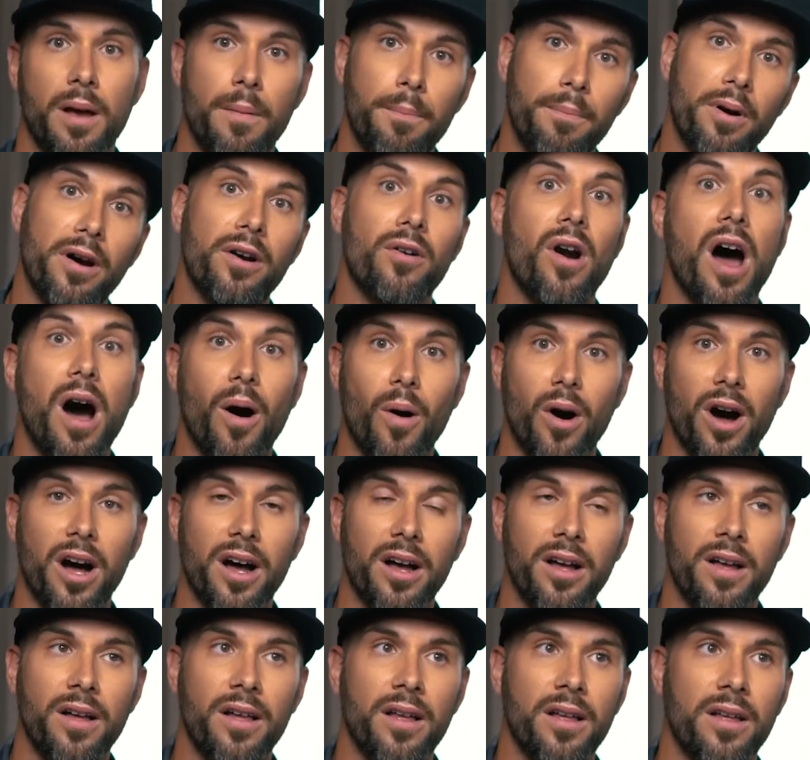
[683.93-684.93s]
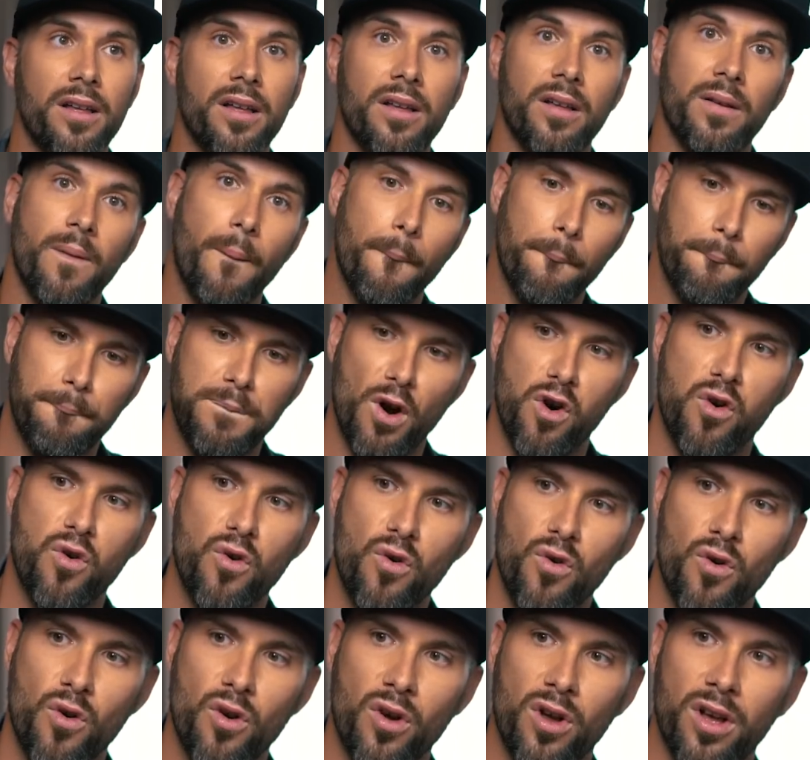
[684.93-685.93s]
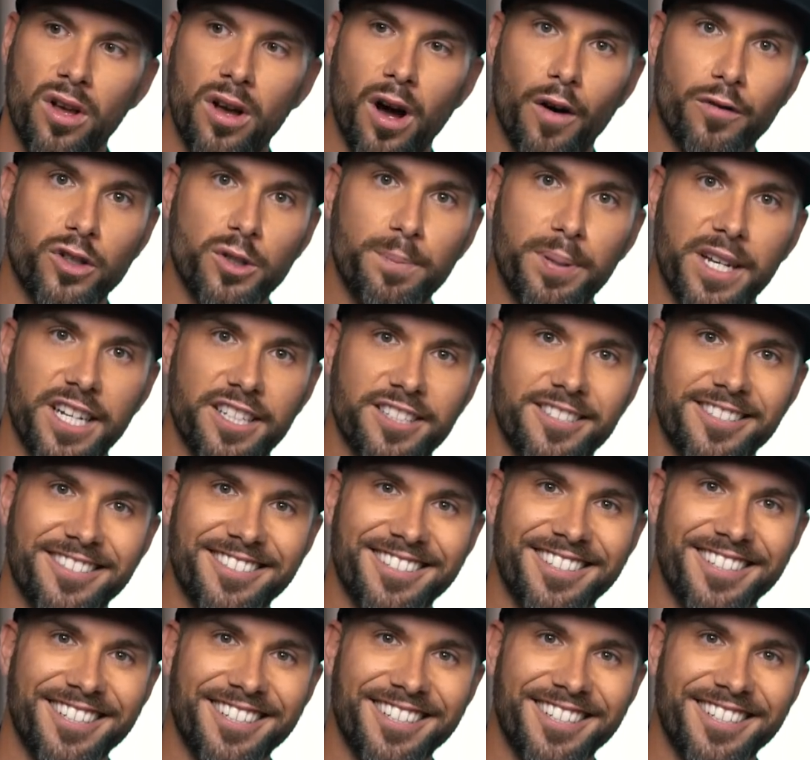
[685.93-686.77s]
per hour of speed.